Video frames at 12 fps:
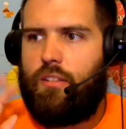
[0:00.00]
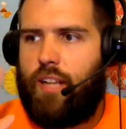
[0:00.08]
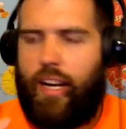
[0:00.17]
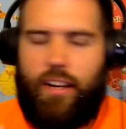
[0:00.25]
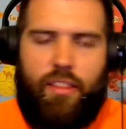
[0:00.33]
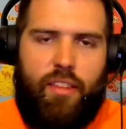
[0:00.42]

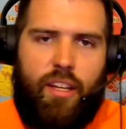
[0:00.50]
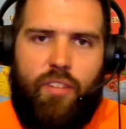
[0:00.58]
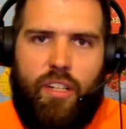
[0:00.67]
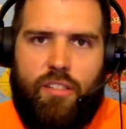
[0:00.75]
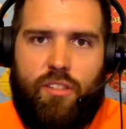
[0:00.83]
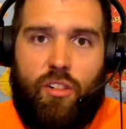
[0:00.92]
kind of think of
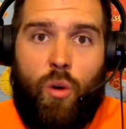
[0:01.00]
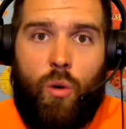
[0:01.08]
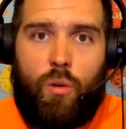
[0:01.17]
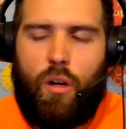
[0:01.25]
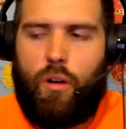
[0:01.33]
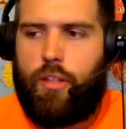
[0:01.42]
it as a
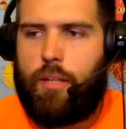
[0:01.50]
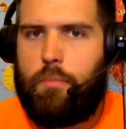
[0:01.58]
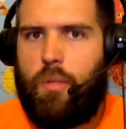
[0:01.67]
cold call thing.